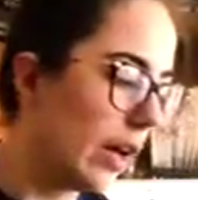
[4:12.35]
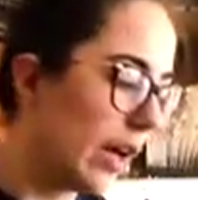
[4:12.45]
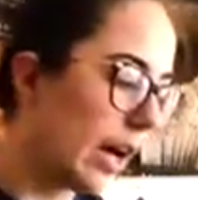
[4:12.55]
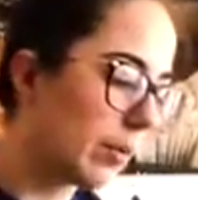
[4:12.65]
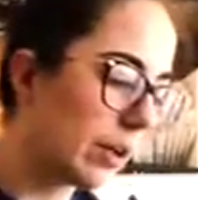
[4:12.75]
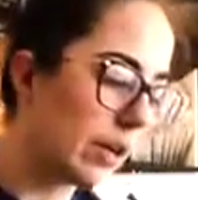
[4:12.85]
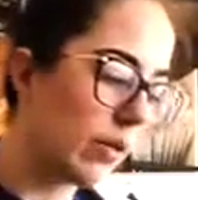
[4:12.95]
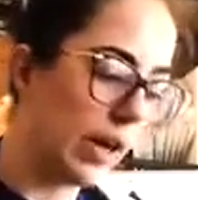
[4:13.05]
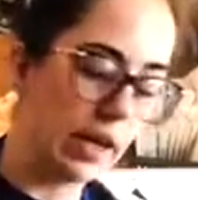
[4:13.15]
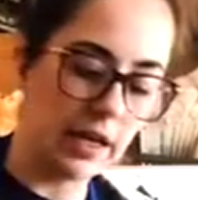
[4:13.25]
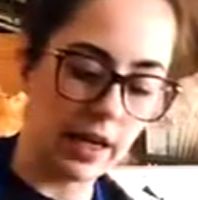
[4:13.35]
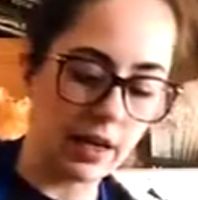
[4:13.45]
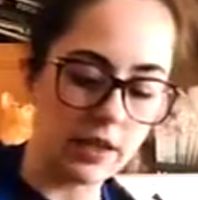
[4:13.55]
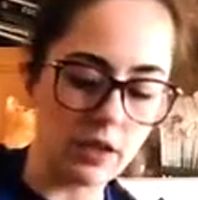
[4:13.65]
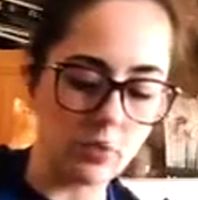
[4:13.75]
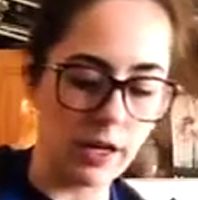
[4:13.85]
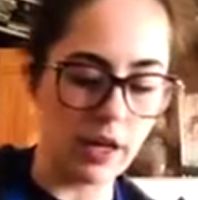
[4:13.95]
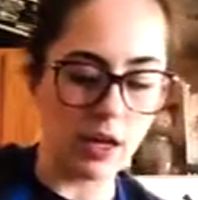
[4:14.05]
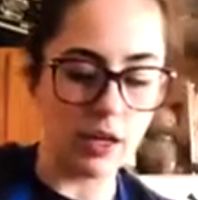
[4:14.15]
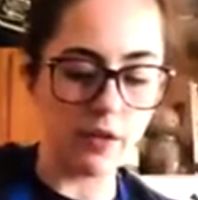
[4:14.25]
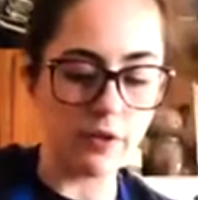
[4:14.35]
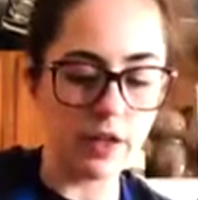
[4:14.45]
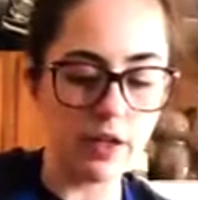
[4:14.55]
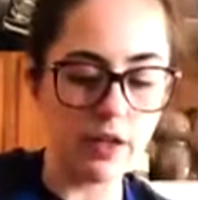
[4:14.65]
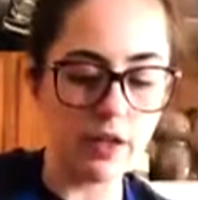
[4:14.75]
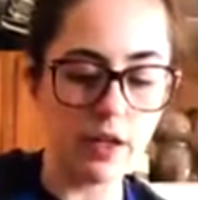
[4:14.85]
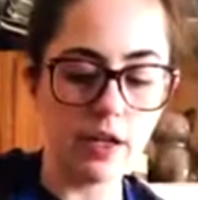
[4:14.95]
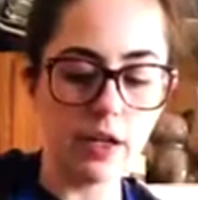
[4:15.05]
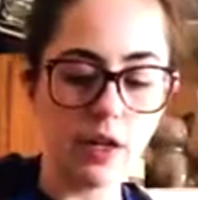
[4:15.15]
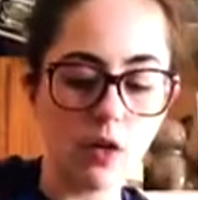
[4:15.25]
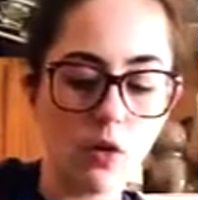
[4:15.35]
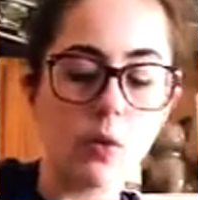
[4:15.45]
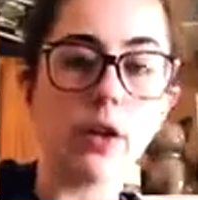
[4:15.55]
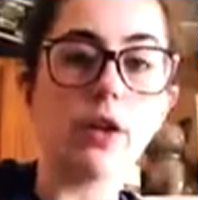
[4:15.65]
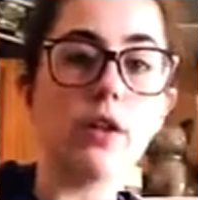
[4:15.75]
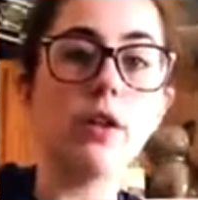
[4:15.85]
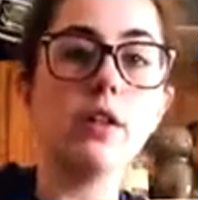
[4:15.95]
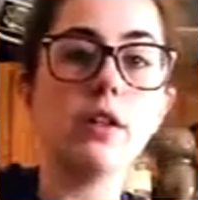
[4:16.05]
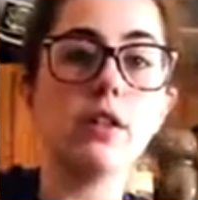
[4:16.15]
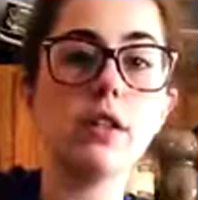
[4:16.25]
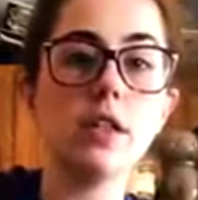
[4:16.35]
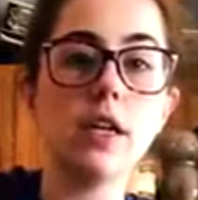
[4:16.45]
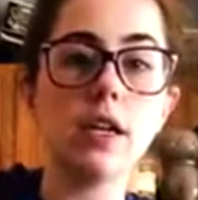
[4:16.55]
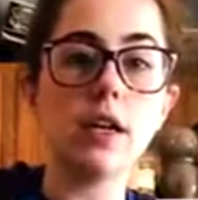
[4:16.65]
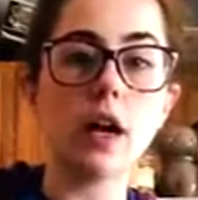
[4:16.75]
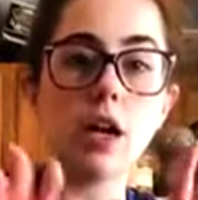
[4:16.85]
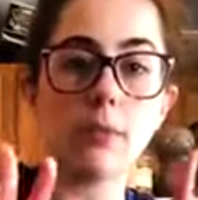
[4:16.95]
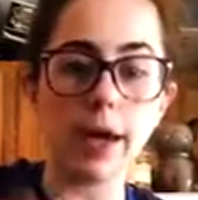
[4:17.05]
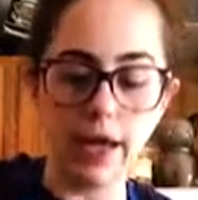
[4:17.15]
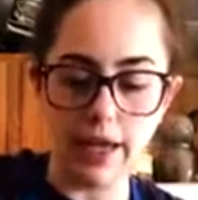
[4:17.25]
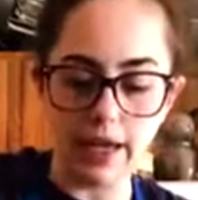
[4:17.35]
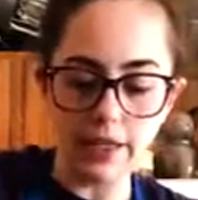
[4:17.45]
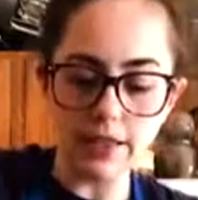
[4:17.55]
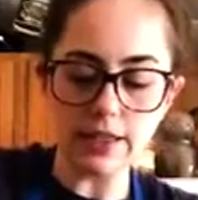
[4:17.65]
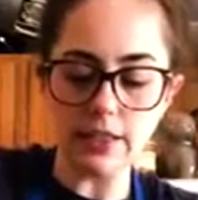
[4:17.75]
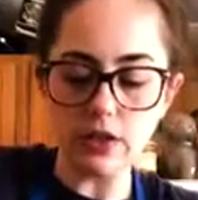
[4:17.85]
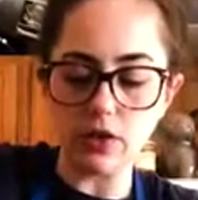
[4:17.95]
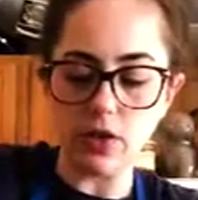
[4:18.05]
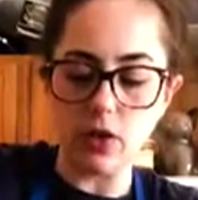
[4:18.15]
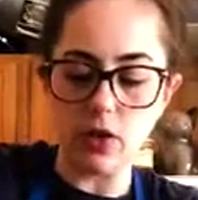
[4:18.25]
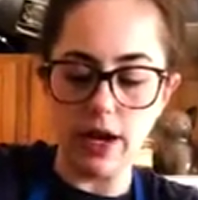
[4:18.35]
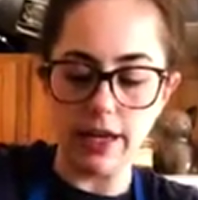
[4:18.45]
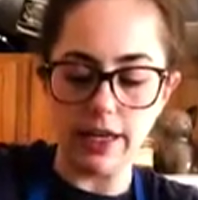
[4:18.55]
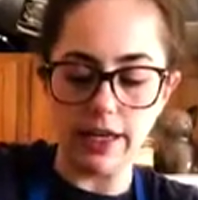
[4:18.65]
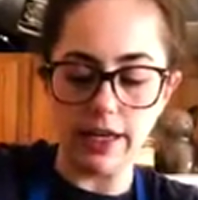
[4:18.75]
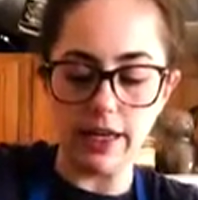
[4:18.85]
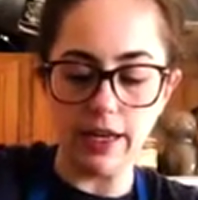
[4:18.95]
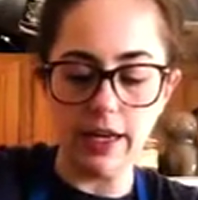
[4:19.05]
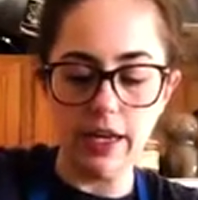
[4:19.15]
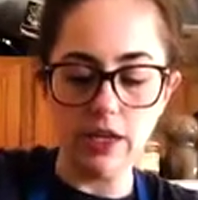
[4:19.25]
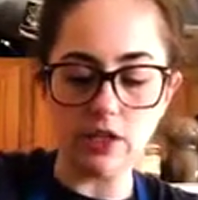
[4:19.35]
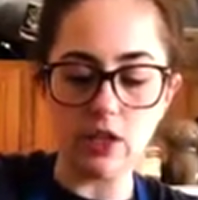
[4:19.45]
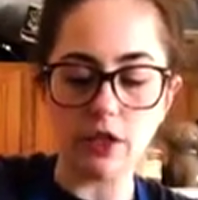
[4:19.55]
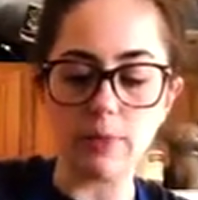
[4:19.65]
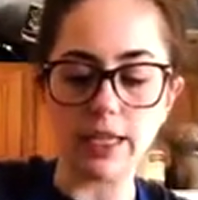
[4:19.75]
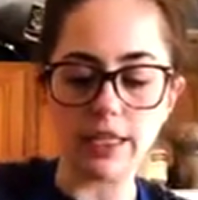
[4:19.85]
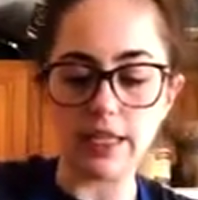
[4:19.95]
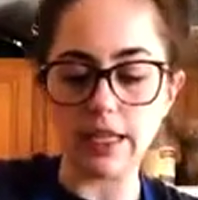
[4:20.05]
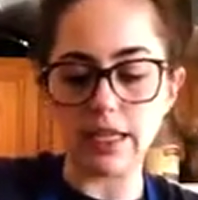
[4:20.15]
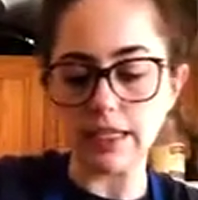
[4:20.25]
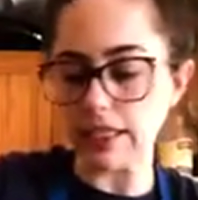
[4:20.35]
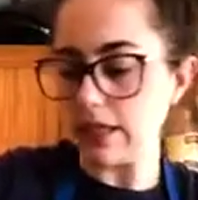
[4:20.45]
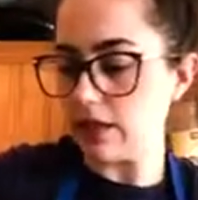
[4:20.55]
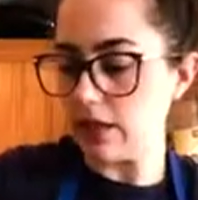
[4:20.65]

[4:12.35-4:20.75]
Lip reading: I'm gonna go ahead and get a little bit of oil on my hands so I can start mixing this